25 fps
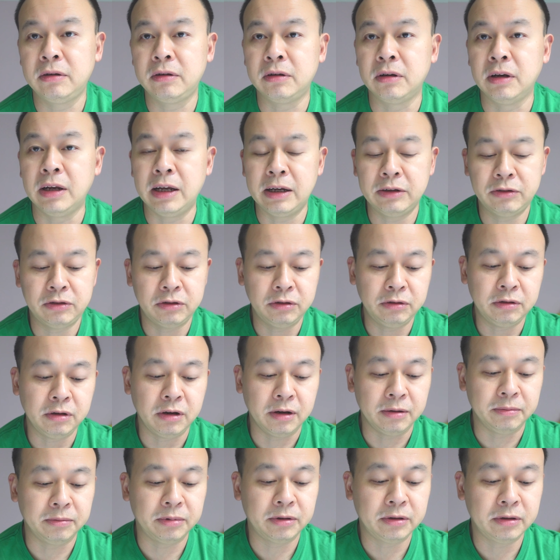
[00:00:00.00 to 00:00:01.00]
the last two
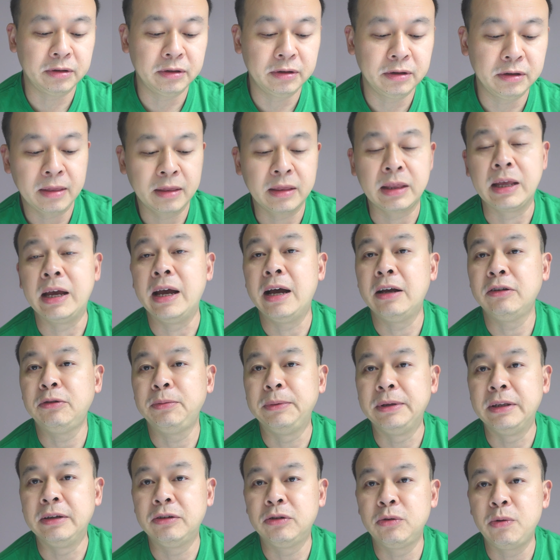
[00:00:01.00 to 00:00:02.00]
times. They asked
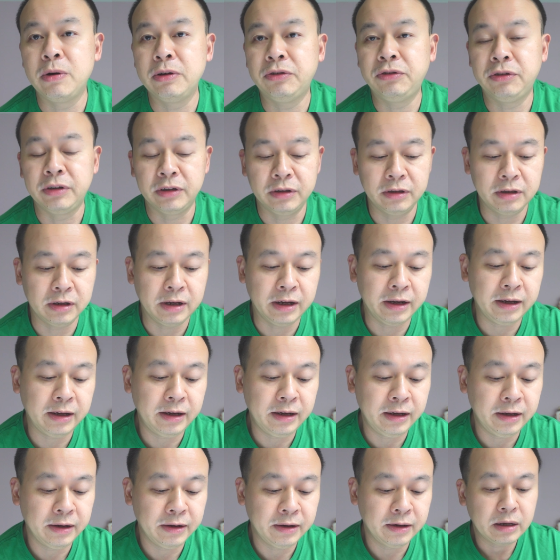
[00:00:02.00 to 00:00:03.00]
me this question
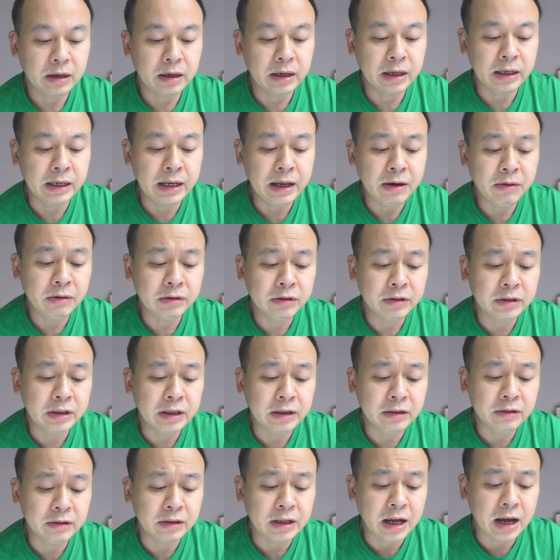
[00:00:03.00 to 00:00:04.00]
today and now it
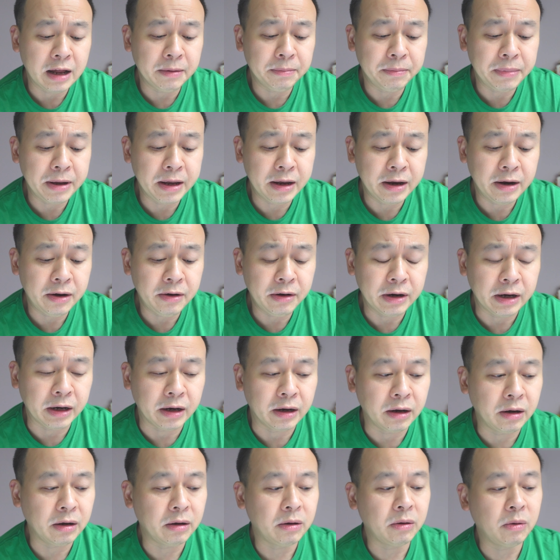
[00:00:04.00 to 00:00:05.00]
says start pairing.
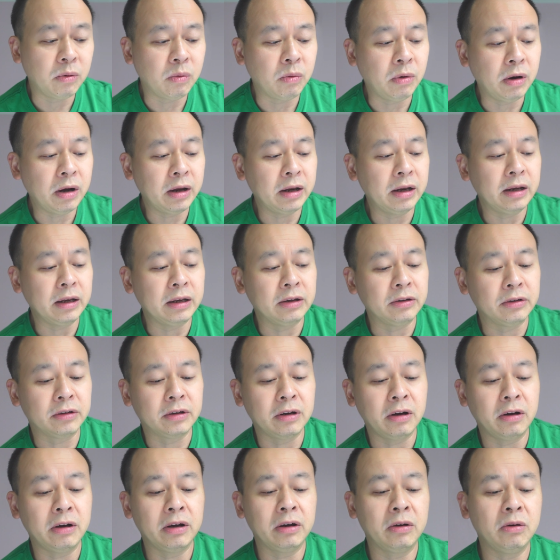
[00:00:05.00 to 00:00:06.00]
What is
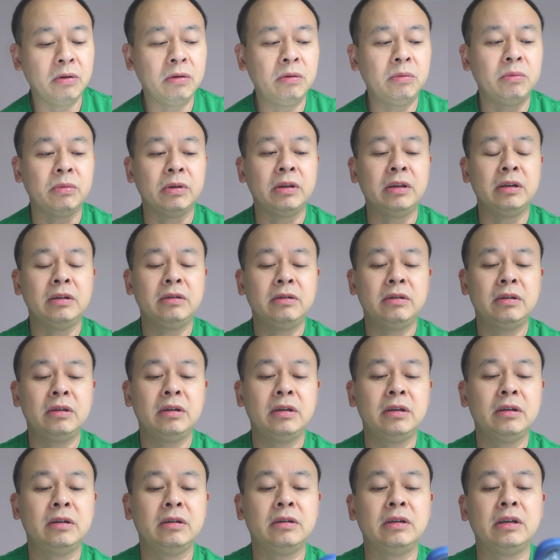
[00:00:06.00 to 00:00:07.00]
going on with this
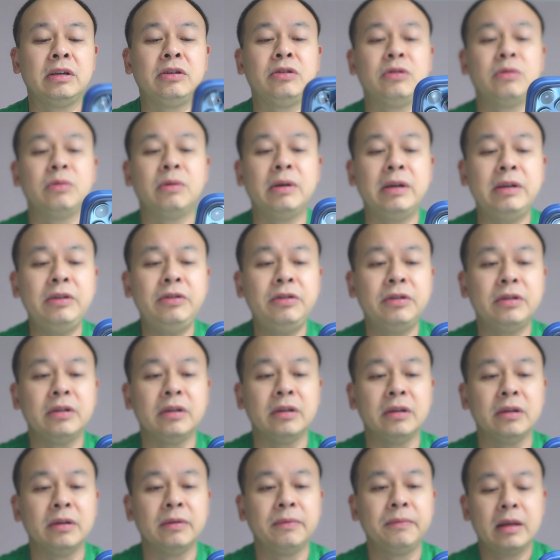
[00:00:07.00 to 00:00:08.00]
situation?
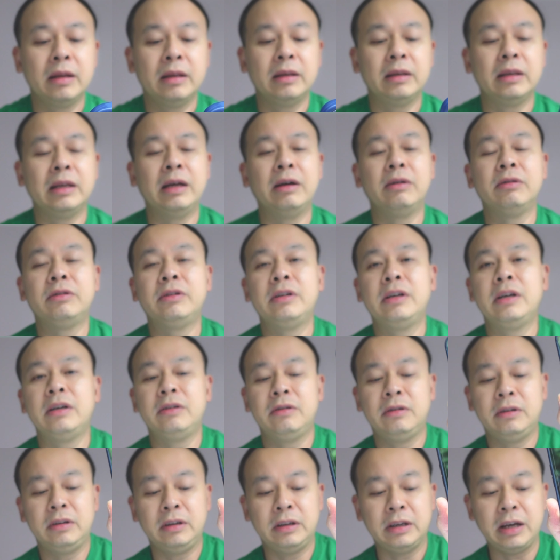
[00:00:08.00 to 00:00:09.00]
Now it
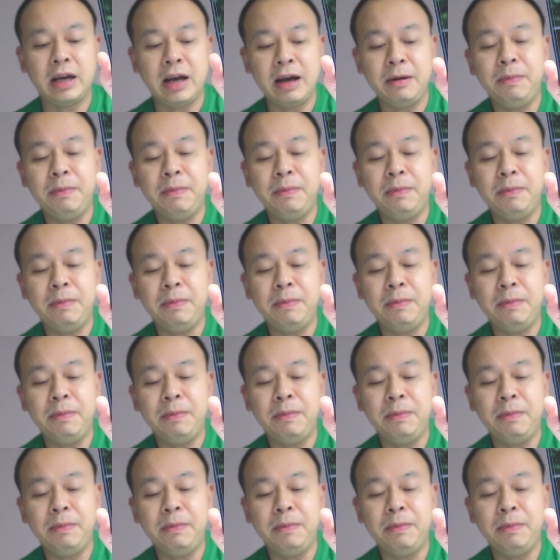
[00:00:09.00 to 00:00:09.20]
says your